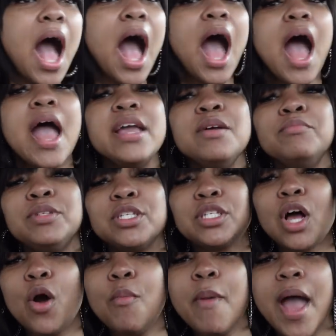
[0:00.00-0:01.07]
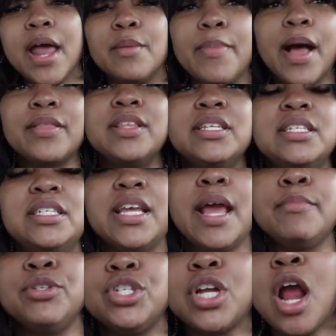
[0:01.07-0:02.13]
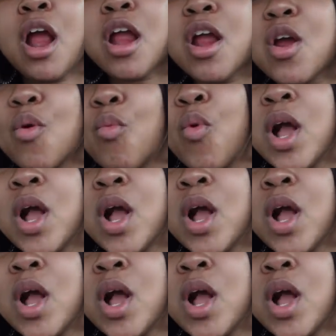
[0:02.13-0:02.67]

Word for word: I am so mad about this damn shirt.